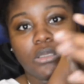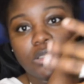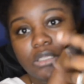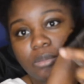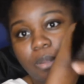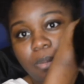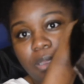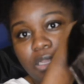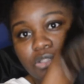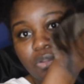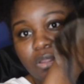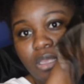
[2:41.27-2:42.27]
So baby
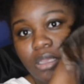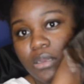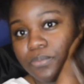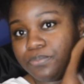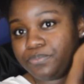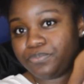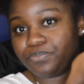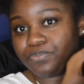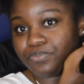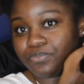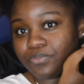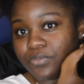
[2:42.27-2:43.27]
hairs right there.
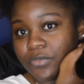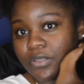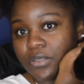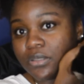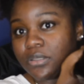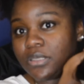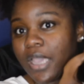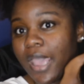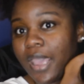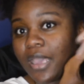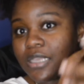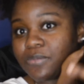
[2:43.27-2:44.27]
It
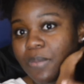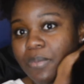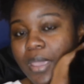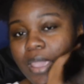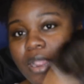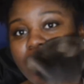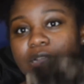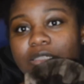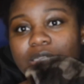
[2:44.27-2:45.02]
has baby hairs.